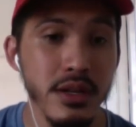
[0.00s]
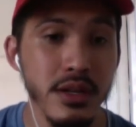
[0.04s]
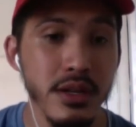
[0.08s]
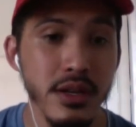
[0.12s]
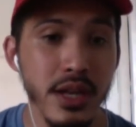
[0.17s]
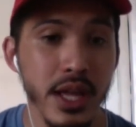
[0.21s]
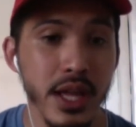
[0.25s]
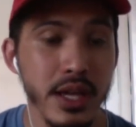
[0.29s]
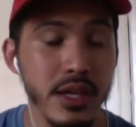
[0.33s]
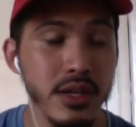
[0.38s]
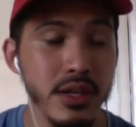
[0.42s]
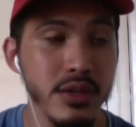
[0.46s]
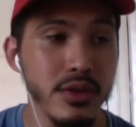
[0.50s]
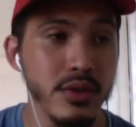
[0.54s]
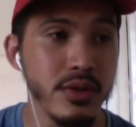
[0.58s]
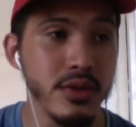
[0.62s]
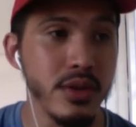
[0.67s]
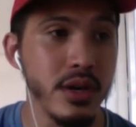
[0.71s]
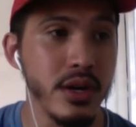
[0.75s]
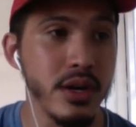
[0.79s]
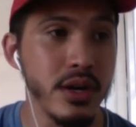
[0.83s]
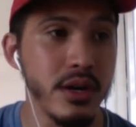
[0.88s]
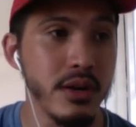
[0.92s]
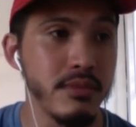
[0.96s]
like
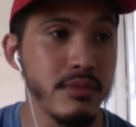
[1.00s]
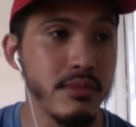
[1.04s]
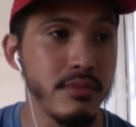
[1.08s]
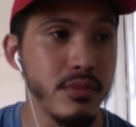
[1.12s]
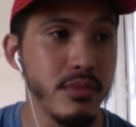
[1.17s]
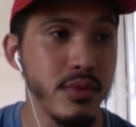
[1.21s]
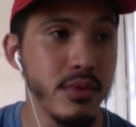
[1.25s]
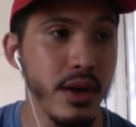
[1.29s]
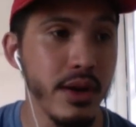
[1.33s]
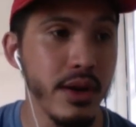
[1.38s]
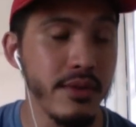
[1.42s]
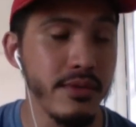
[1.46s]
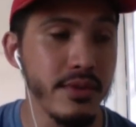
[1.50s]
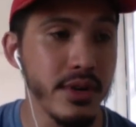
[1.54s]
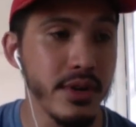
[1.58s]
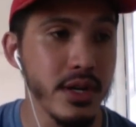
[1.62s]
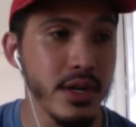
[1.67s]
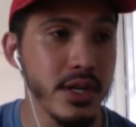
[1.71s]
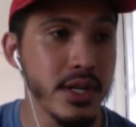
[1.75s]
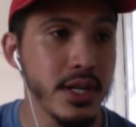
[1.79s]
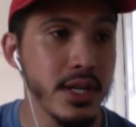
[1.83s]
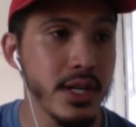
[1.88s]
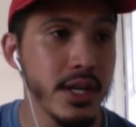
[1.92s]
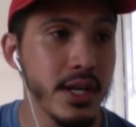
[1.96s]
whatever.
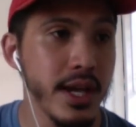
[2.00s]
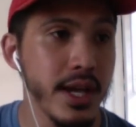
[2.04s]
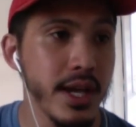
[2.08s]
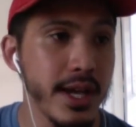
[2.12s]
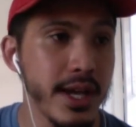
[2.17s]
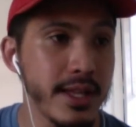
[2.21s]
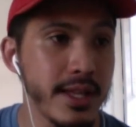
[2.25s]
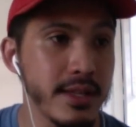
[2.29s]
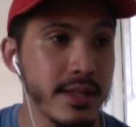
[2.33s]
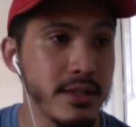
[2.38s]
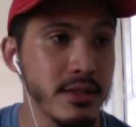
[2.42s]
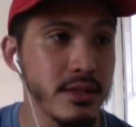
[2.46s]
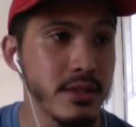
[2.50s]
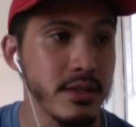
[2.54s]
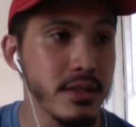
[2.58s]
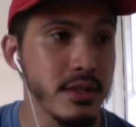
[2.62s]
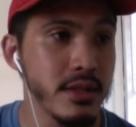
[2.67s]
And